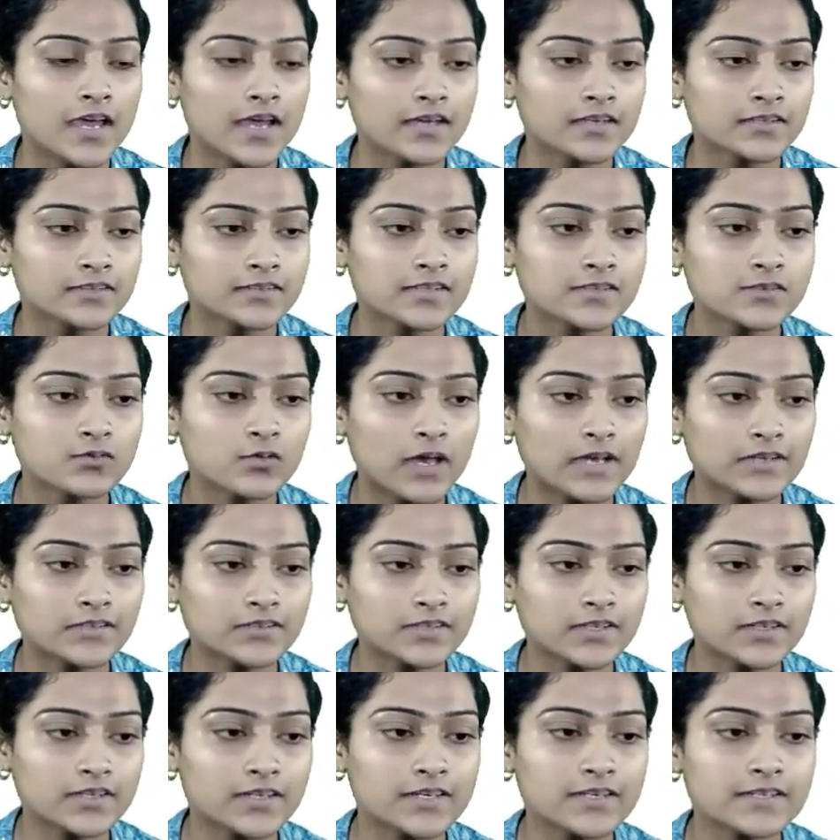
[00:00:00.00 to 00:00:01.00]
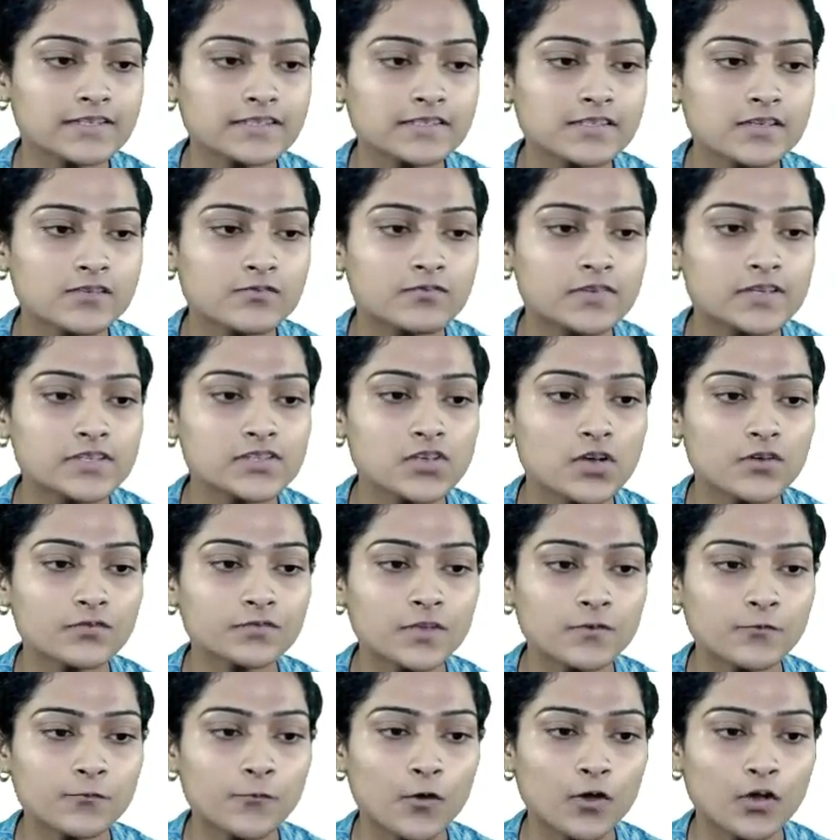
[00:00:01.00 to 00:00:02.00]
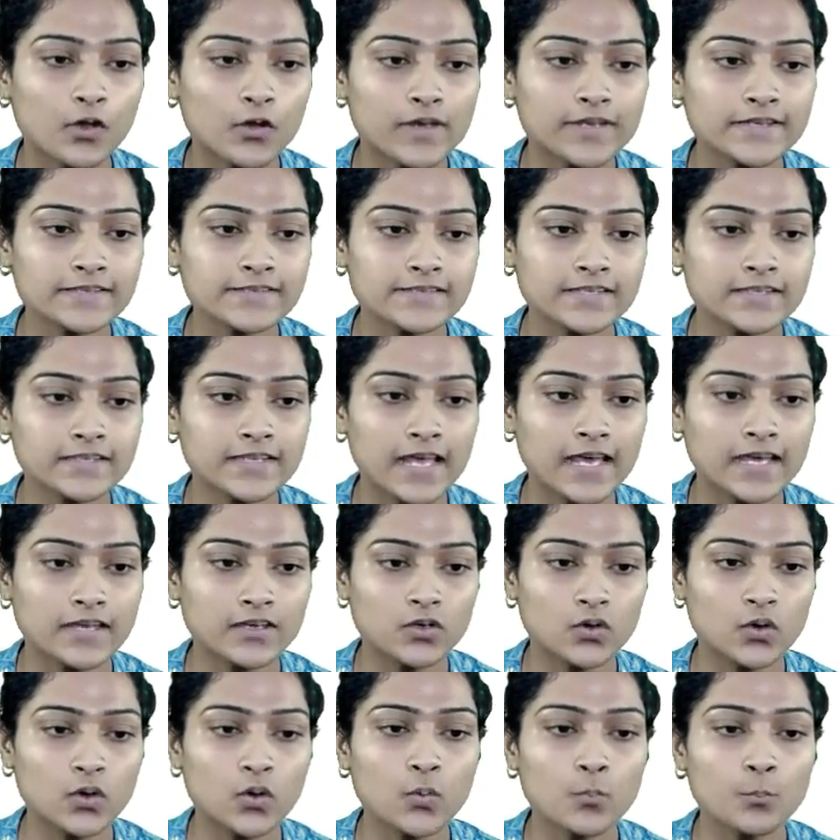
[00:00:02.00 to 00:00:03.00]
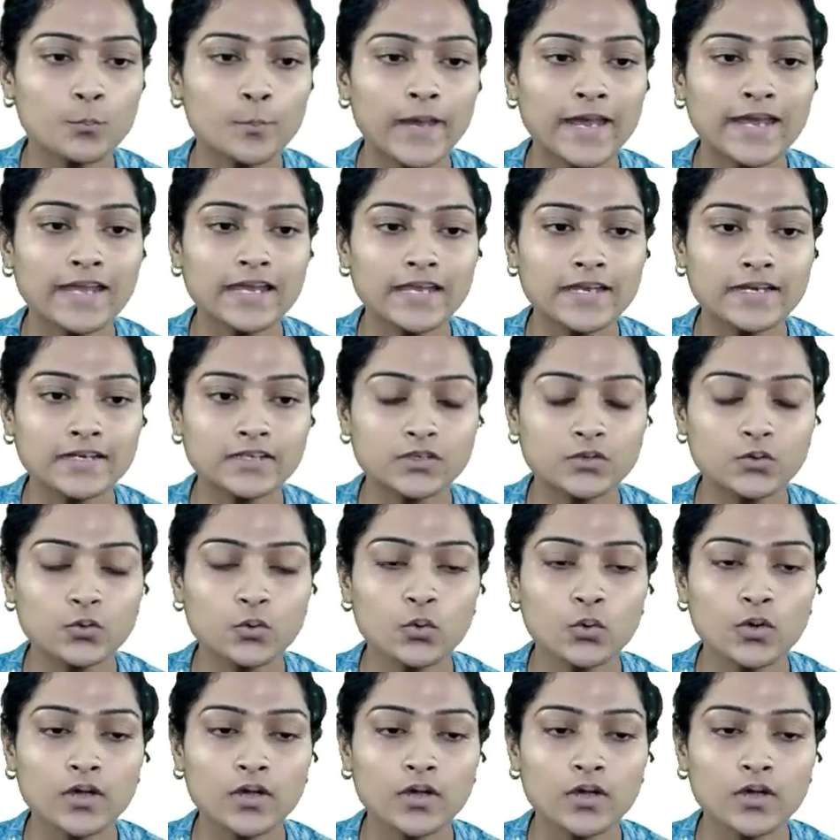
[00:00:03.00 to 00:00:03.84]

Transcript: This question is which of the following scenario may lead to